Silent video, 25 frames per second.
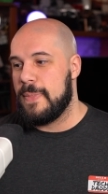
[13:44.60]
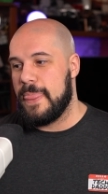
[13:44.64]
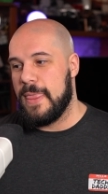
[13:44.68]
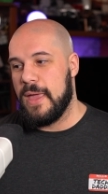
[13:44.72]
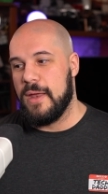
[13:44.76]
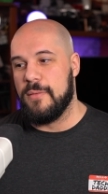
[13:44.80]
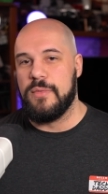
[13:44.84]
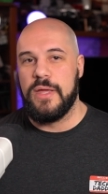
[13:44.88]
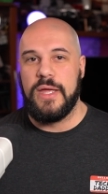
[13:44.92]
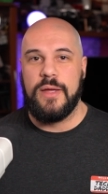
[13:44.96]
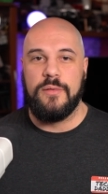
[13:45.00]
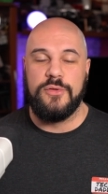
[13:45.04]

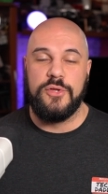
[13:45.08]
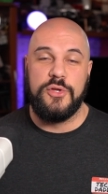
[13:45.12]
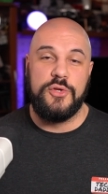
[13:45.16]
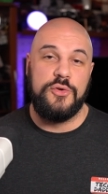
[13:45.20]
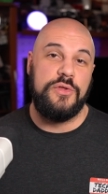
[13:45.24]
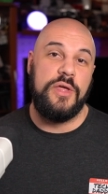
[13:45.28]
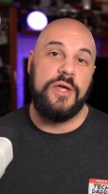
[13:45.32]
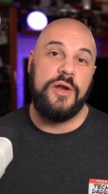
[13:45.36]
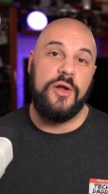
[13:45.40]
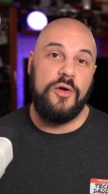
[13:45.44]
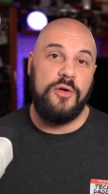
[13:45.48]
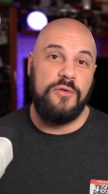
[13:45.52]
And being able to do
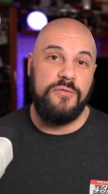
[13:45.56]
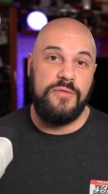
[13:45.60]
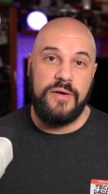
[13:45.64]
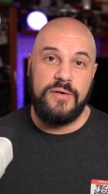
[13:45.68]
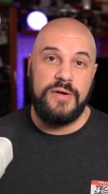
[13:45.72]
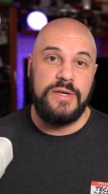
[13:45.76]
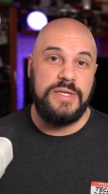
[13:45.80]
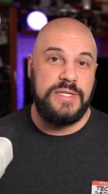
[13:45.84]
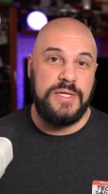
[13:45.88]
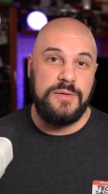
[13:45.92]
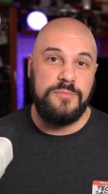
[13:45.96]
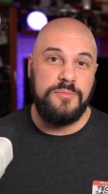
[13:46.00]
that all
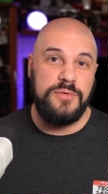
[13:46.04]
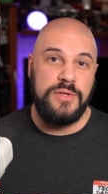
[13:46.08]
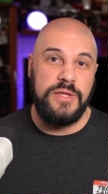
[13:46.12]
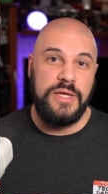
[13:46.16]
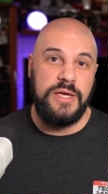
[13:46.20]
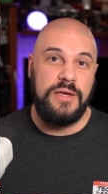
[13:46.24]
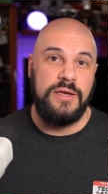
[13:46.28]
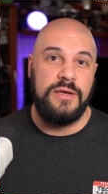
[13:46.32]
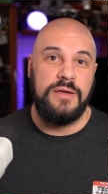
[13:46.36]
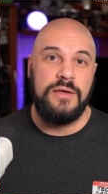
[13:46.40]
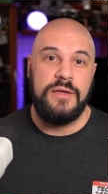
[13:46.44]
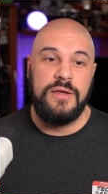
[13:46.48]
very
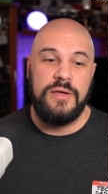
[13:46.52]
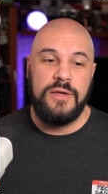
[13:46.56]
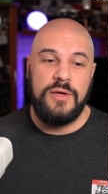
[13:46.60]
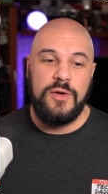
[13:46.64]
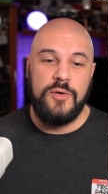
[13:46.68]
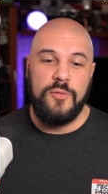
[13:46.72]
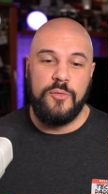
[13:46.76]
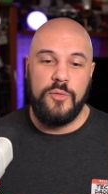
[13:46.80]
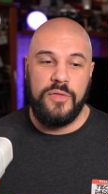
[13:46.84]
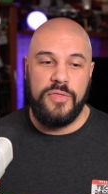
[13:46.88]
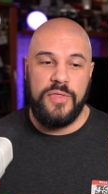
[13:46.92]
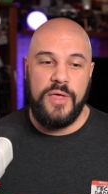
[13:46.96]
simply
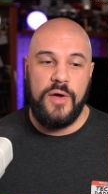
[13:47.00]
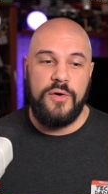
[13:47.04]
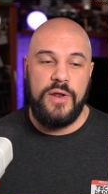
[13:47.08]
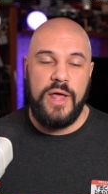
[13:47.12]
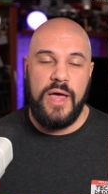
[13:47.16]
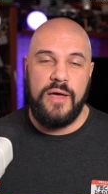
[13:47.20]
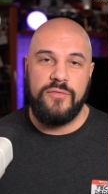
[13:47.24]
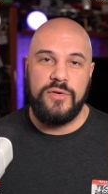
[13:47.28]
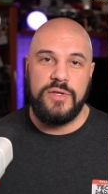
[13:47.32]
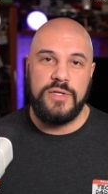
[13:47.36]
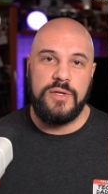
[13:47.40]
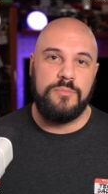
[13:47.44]
without having